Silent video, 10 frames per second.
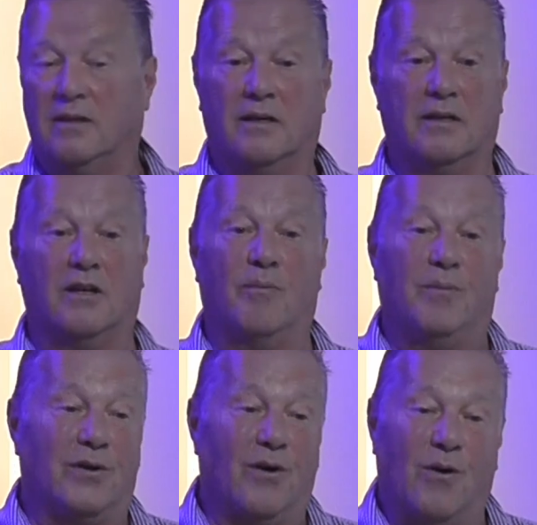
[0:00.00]
and
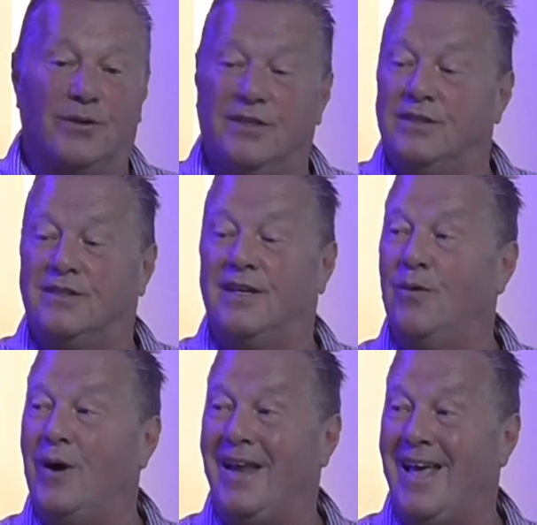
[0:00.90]
Cumbernauld, they just didn't
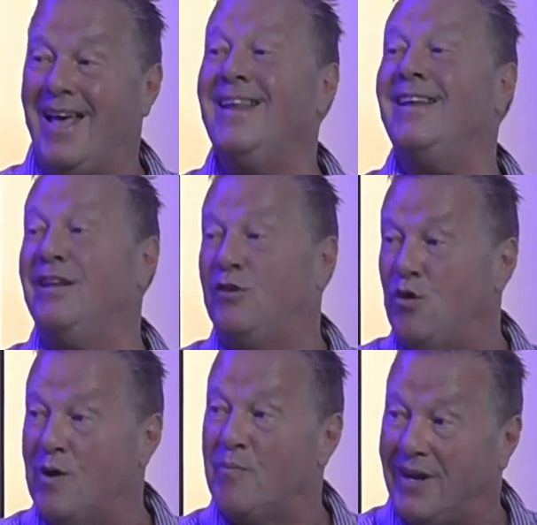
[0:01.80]
want anything to do
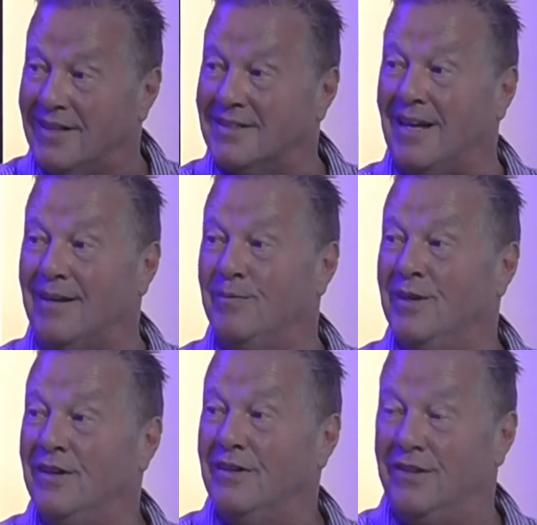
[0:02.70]
with it by this time.
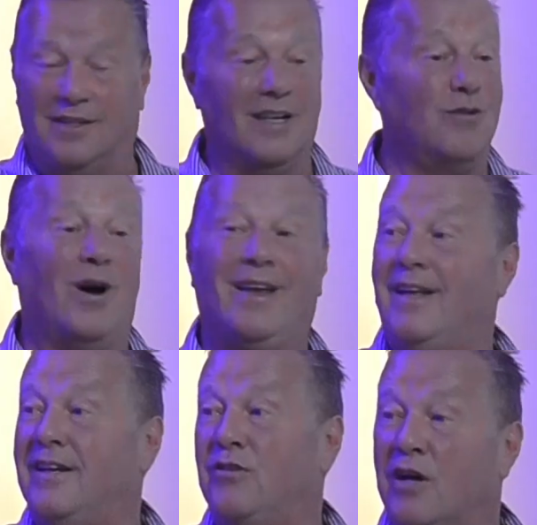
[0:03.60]
They didn't want
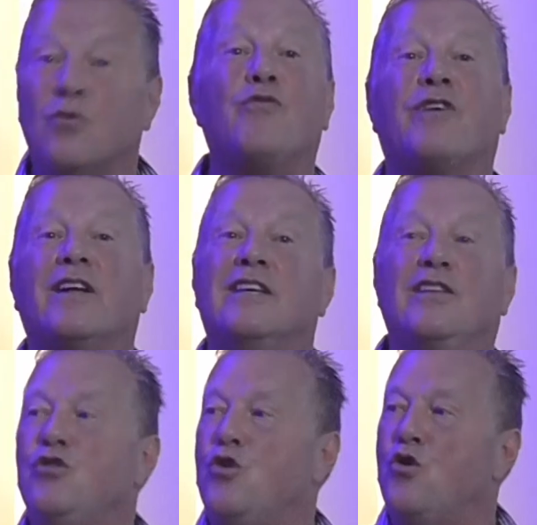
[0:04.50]
anything to do. I don't think they
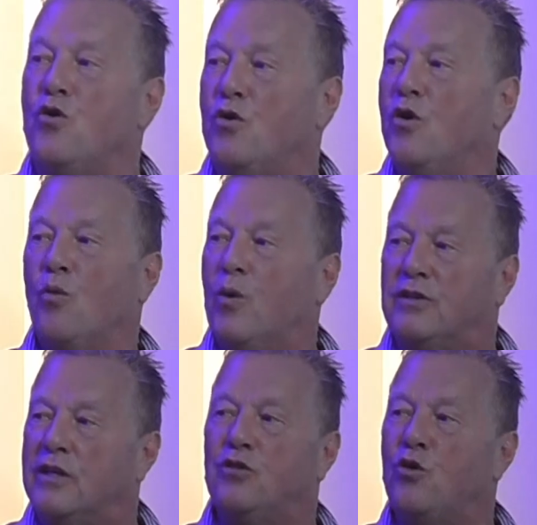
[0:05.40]
knew what
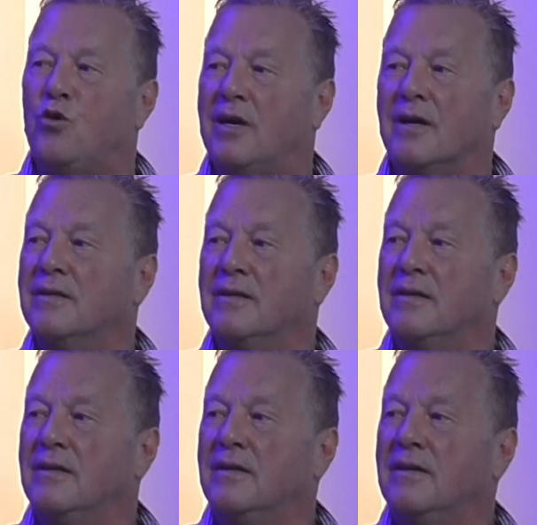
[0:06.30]
to do here.
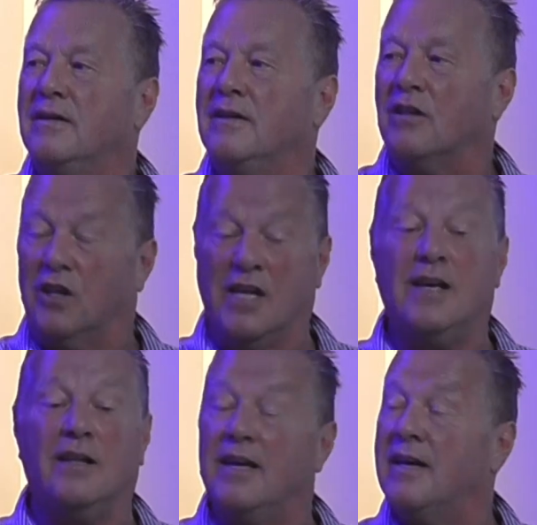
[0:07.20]

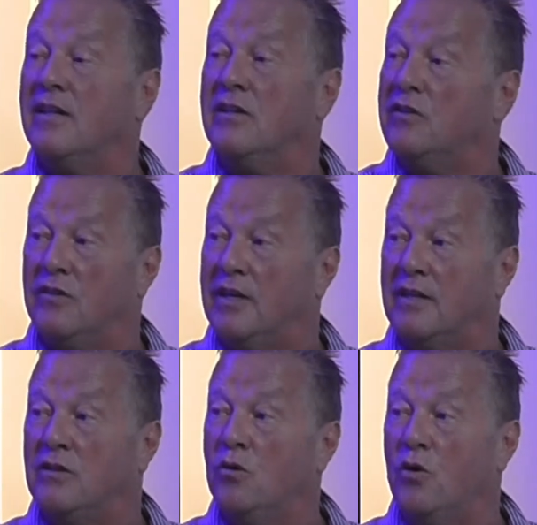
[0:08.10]
Legally, they
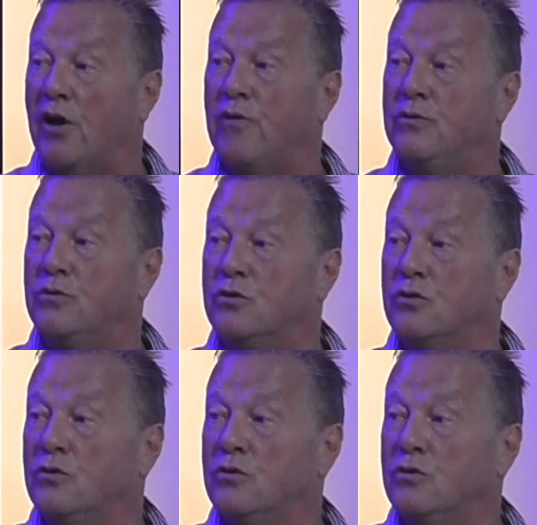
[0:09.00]
had no grounds